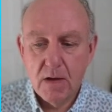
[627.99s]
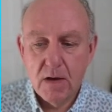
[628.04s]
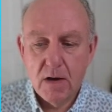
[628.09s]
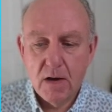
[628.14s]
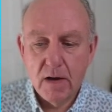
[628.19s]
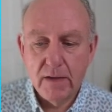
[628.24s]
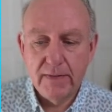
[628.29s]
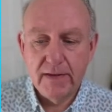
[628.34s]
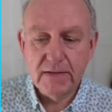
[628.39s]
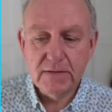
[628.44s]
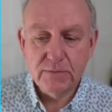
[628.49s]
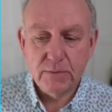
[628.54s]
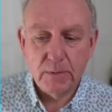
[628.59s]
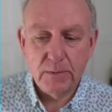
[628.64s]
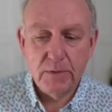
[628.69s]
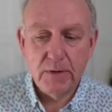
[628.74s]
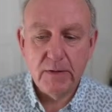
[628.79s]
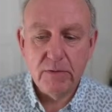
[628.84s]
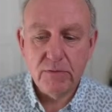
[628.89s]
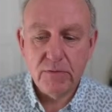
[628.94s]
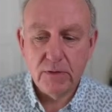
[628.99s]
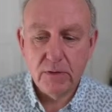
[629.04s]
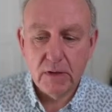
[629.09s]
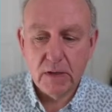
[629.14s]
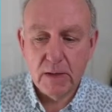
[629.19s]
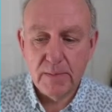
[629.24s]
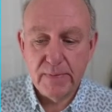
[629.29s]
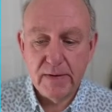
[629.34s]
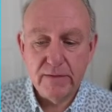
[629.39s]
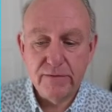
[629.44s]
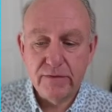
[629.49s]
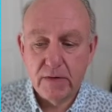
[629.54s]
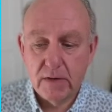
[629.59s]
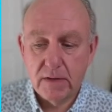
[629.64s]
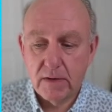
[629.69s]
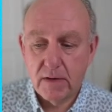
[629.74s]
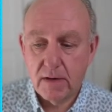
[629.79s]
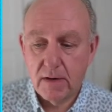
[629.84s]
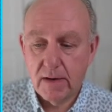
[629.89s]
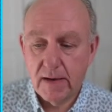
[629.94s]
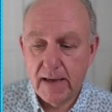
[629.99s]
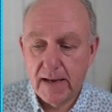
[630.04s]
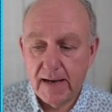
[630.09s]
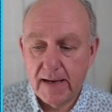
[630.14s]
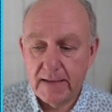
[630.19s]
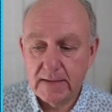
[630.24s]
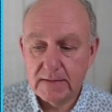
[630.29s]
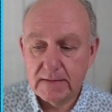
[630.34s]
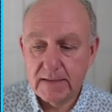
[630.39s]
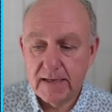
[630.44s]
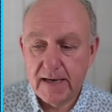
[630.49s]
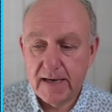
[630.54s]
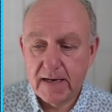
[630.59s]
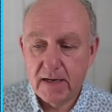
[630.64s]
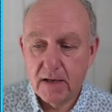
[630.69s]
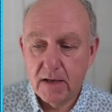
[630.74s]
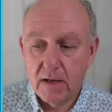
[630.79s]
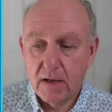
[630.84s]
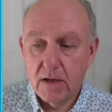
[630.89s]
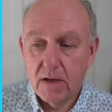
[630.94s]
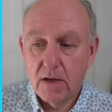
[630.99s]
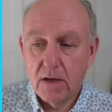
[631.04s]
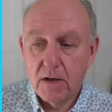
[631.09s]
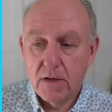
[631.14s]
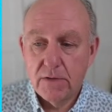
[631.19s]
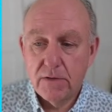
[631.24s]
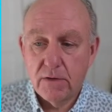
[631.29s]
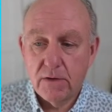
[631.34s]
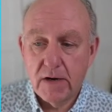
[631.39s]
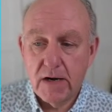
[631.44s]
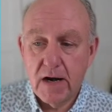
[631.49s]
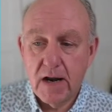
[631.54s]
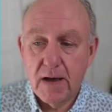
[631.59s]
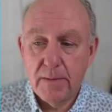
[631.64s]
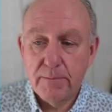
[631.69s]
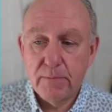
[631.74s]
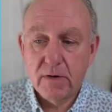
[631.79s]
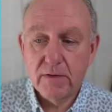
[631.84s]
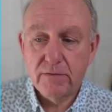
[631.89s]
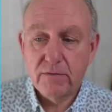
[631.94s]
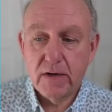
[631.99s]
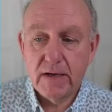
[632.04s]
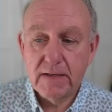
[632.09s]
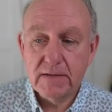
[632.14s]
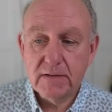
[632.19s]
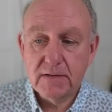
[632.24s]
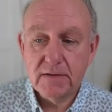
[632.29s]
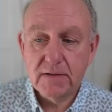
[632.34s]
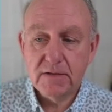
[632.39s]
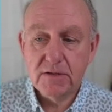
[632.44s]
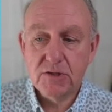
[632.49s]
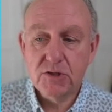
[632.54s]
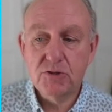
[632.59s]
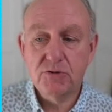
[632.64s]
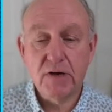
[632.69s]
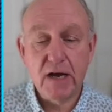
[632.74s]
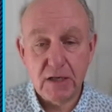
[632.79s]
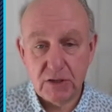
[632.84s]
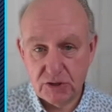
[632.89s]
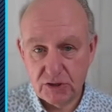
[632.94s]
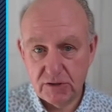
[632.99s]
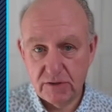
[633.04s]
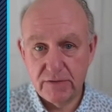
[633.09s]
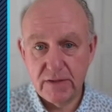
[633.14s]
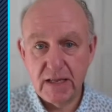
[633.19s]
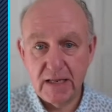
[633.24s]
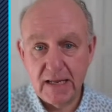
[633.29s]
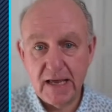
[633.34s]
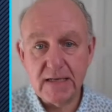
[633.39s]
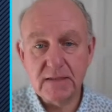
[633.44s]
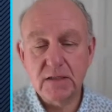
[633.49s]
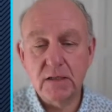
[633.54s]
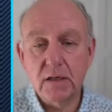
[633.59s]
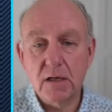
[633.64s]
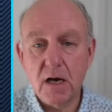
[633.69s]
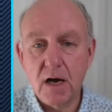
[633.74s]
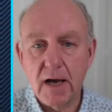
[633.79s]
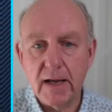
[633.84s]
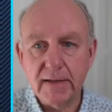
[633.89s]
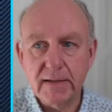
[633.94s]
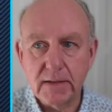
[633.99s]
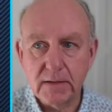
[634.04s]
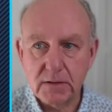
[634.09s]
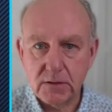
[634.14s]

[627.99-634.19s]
On this one, we went through a little bit further and I said, there are a number of ways to structure the lesson content.